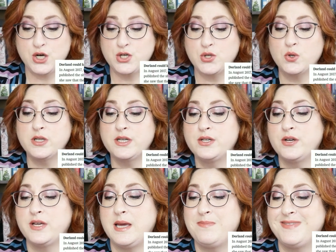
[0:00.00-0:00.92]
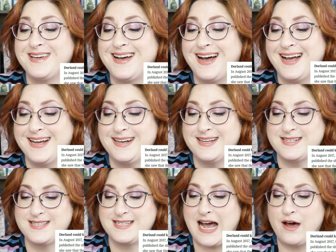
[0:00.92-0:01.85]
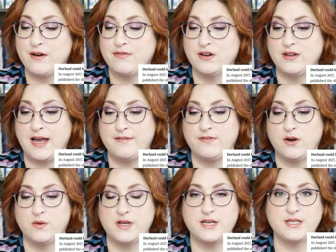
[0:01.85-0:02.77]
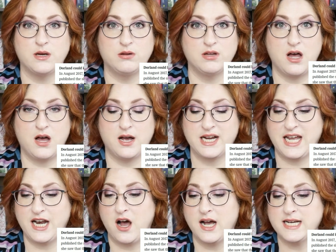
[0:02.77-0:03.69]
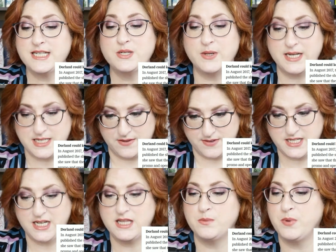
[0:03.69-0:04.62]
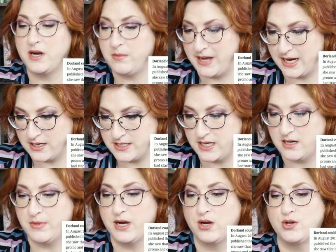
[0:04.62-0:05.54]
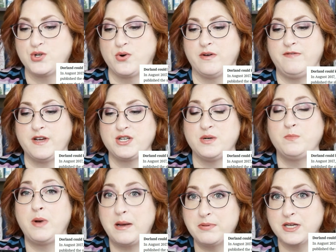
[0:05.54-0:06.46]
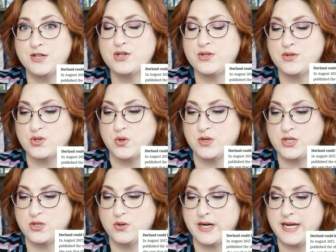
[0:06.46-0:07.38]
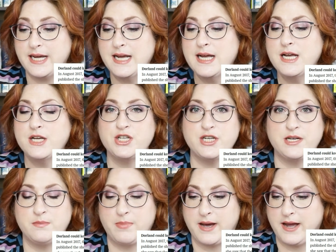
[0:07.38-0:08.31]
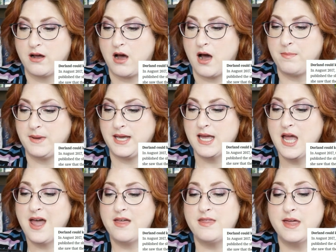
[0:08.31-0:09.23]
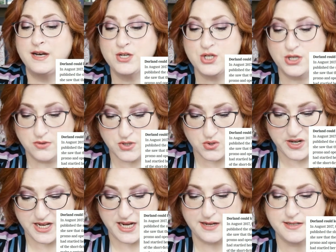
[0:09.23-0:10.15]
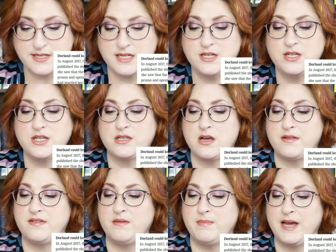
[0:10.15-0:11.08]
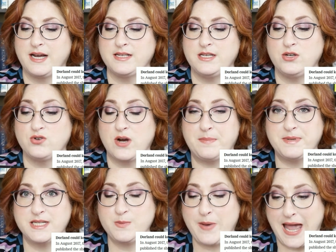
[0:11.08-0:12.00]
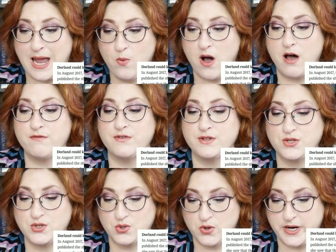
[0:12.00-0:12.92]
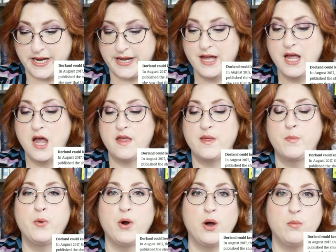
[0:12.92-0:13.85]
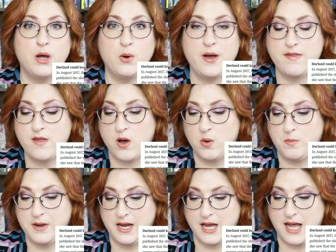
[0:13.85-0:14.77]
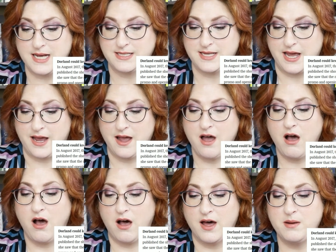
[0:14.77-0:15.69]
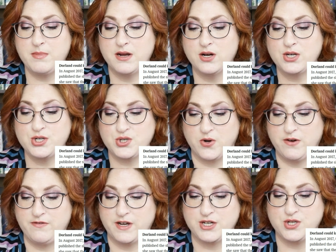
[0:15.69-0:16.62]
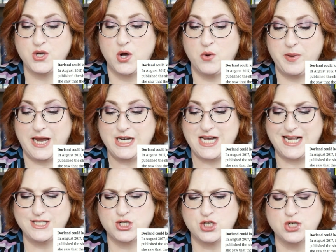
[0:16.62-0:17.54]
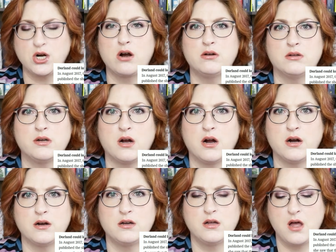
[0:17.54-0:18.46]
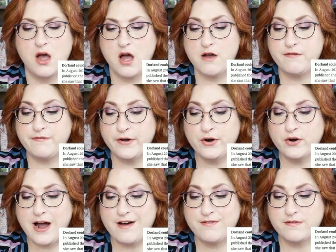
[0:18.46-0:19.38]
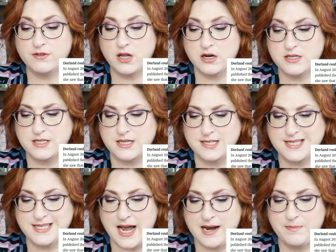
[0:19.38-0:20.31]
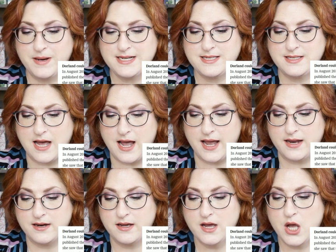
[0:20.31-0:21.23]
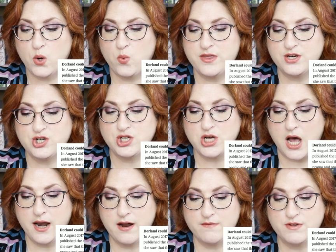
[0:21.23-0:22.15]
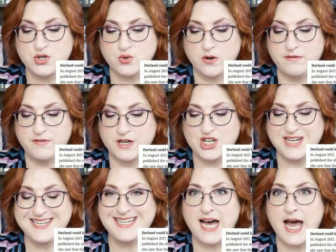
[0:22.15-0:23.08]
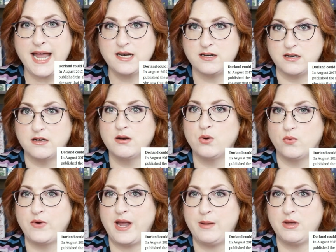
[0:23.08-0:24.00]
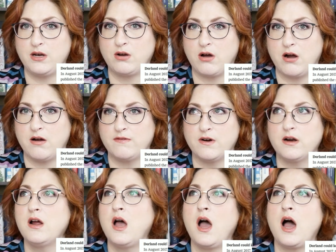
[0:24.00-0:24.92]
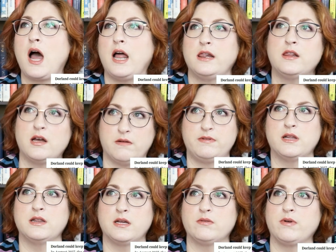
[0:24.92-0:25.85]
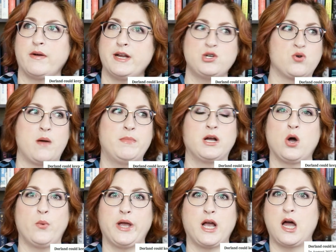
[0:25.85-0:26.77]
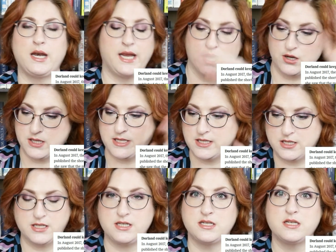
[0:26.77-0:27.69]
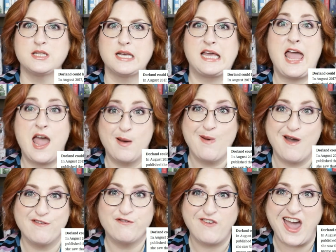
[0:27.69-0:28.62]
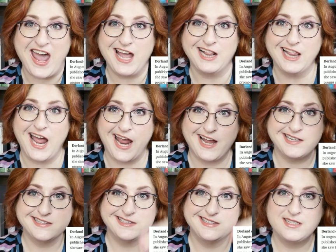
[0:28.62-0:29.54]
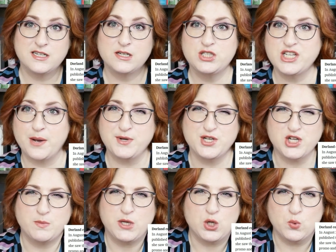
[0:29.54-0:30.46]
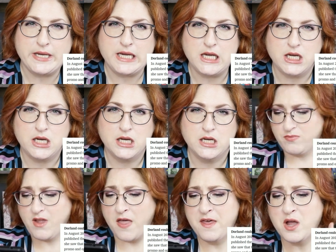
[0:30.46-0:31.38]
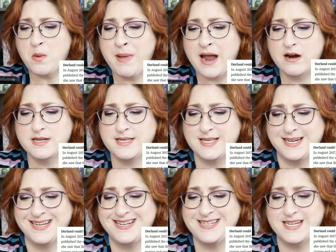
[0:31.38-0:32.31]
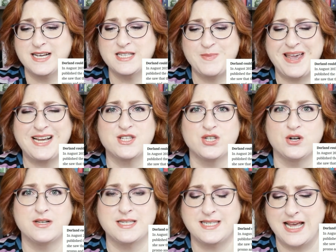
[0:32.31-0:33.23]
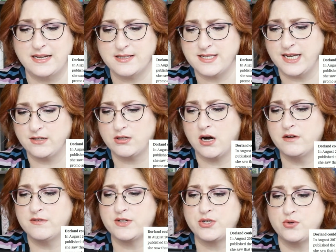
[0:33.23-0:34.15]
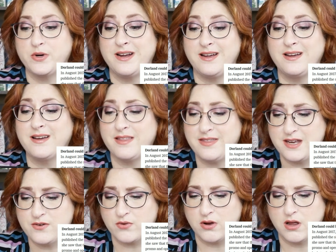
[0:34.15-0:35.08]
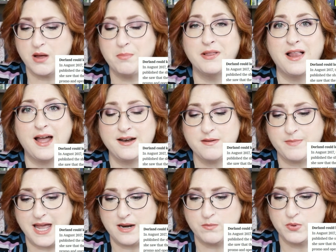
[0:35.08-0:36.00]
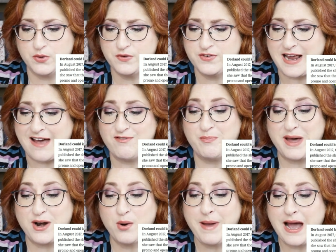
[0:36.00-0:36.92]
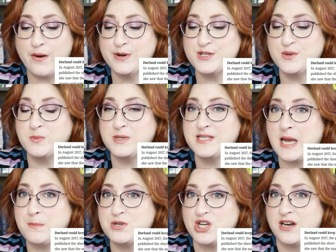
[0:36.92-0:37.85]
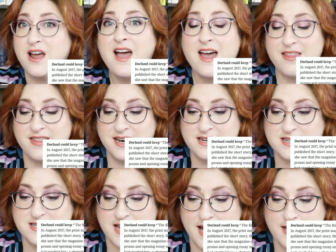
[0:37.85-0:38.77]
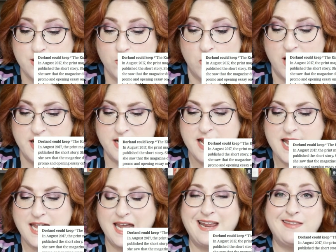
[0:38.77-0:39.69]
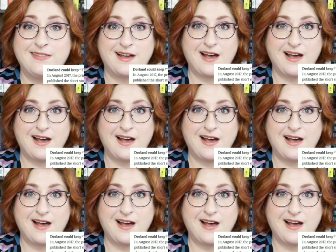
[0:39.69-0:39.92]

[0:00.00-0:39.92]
Dorland could keep the kindest out of her life for only so long. In August 2017, the print magazine American Short Fiction published the short story. She didn't buy a copy. Then in June 2018, she saw that the magazine dropped its paywall for the story. The promo and the opening essay on American Short Fiction's homepage had startled her. A photograph of Larson side by side with a shot of the short fiction titan Raymond Carver. I love the literary drama going on here. This is just, this is like MFA, like WWE. The comparison does make a certain sense. In Carver's story, Cathedral, a blind man proves to have better powers of perception than a sighted one. In The